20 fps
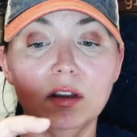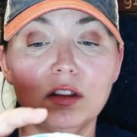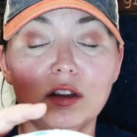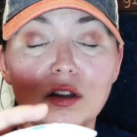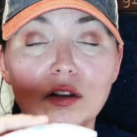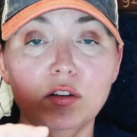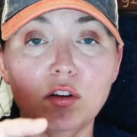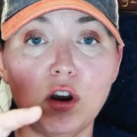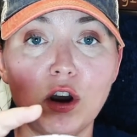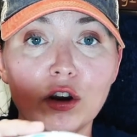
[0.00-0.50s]

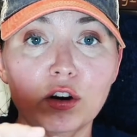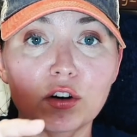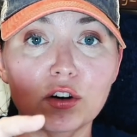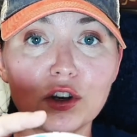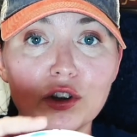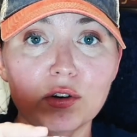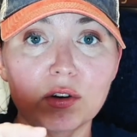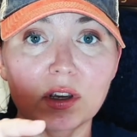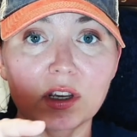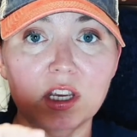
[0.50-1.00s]
the longer
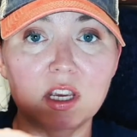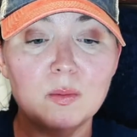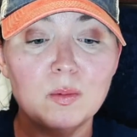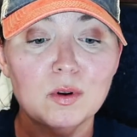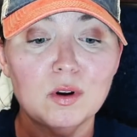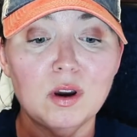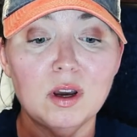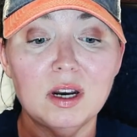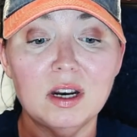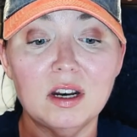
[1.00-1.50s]
you can keep
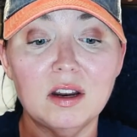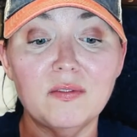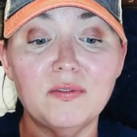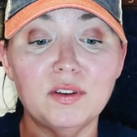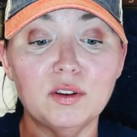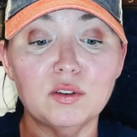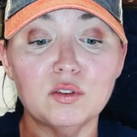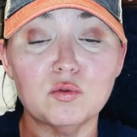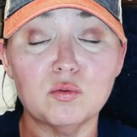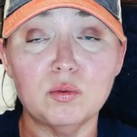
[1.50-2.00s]
it on and it
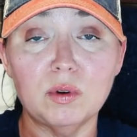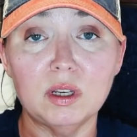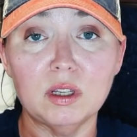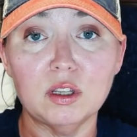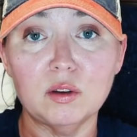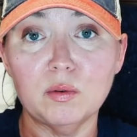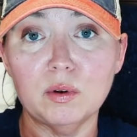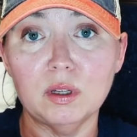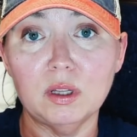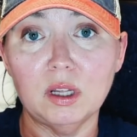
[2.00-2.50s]
feels
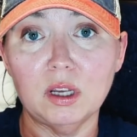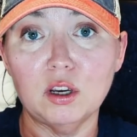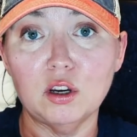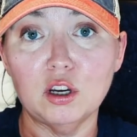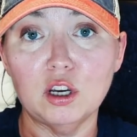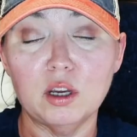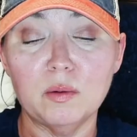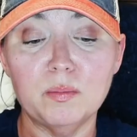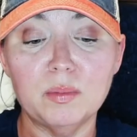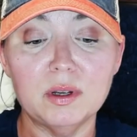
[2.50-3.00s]
really, really
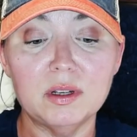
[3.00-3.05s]
good.